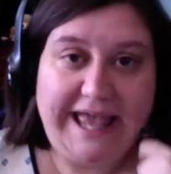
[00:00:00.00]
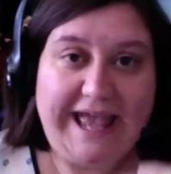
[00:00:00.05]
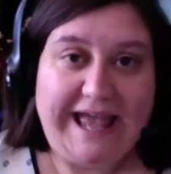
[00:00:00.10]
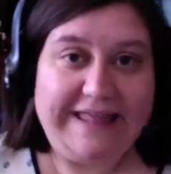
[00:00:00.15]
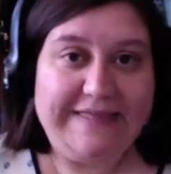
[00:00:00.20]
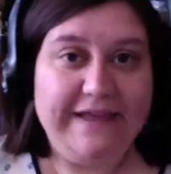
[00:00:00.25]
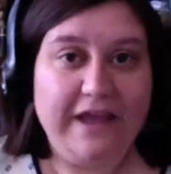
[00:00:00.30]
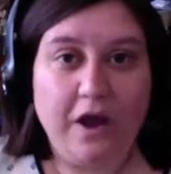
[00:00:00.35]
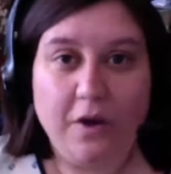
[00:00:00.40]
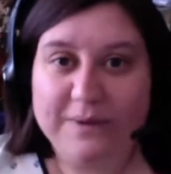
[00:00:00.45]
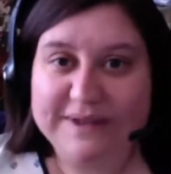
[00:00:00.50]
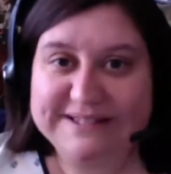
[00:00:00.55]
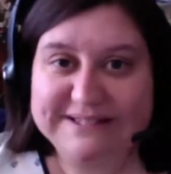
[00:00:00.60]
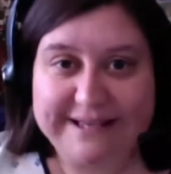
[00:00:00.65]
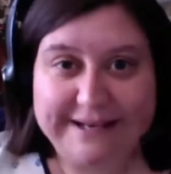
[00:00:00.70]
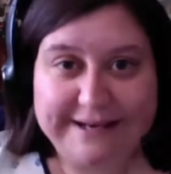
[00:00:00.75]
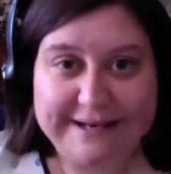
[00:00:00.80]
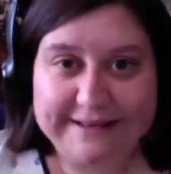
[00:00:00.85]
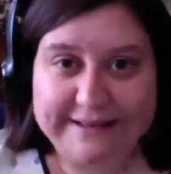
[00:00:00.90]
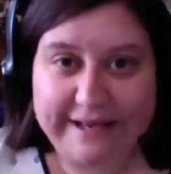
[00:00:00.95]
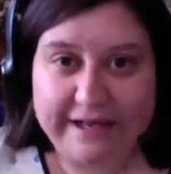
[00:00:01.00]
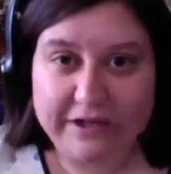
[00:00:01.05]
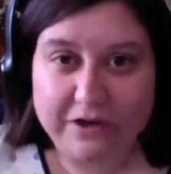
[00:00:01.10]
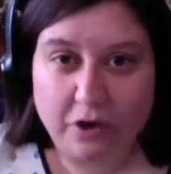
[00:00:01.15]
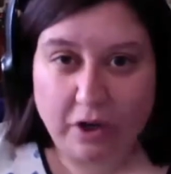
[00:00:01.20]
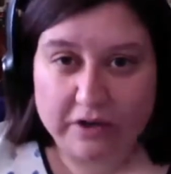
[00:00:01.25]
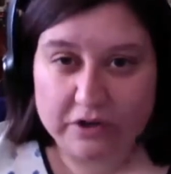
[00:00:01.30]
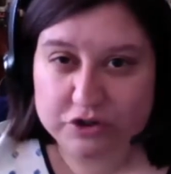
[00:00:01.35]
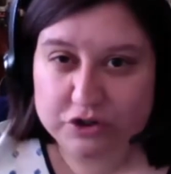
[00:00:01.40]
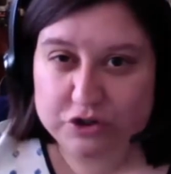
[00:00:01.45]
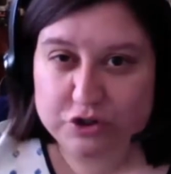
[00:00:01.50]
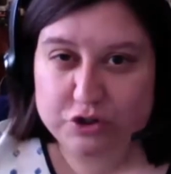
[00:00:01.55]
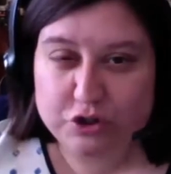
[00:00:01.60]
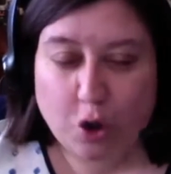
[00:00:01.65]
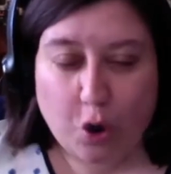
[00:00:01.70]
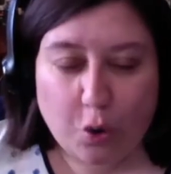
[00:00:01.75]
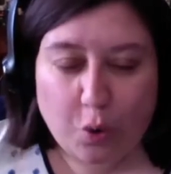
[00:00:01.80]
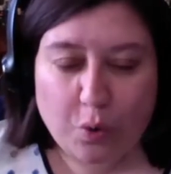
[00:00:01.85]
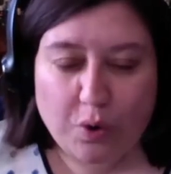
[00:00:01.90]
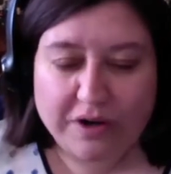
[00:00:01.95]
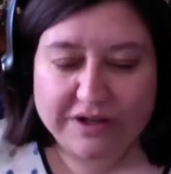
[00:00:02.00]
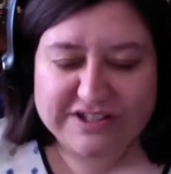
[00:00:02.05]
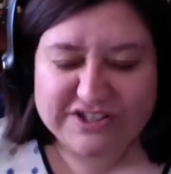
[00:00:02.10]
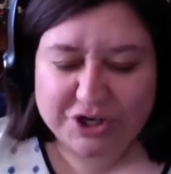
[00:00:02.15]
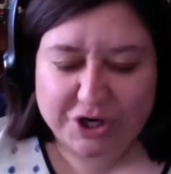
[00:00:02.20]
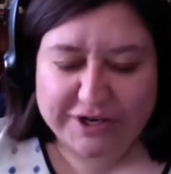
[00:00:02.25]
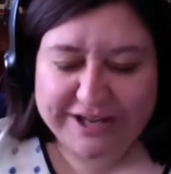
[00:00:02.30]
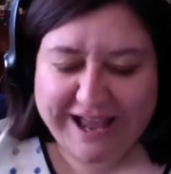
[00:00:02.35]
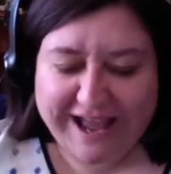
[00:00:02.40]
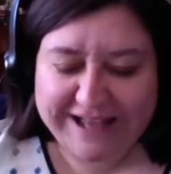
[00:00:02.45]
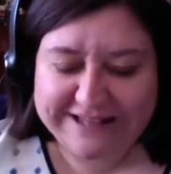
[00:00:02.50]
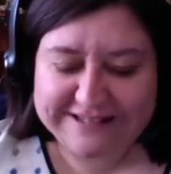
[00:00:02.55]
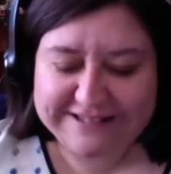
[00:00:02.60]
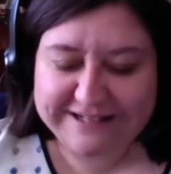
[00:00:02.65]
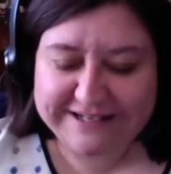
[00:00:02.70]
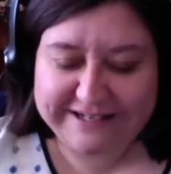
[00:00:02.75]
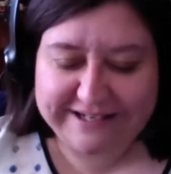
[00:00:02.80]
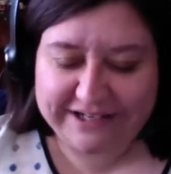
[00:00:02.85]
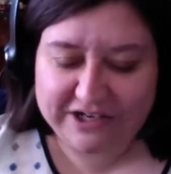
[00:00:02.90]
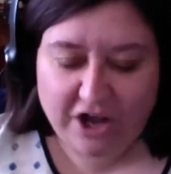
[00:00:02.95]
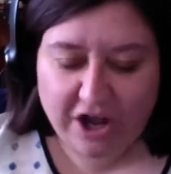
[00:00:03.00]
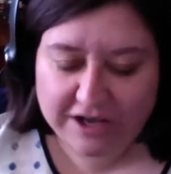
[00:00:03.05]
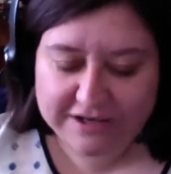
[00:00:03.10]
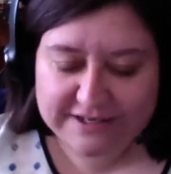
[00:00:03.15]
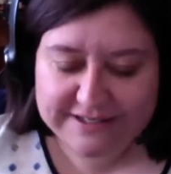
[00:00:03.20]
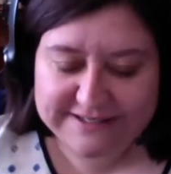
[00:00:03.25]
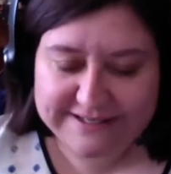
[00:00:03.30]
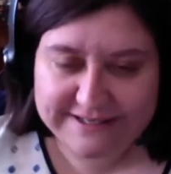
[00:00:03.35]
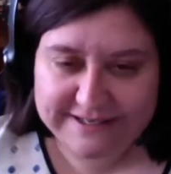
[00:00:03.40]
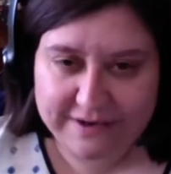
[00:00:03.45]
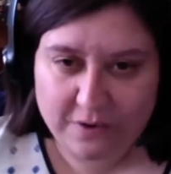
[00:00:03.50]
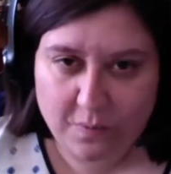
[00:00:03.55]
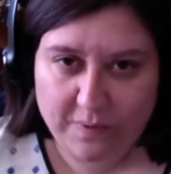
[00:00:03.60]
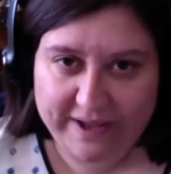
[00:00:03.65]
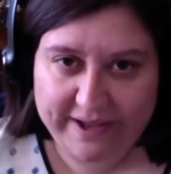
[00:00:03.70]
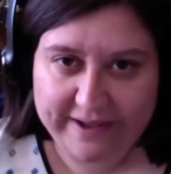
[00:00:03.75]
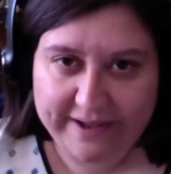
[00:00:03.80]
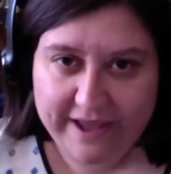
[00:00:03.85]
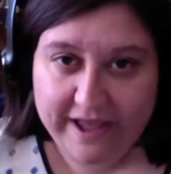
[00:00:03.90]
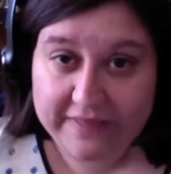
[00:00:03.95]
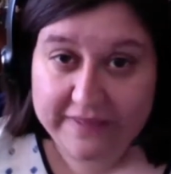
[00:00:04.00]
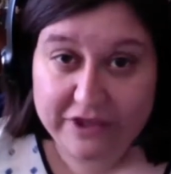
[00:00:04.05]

And they always said it in that so sarcastic and condescending way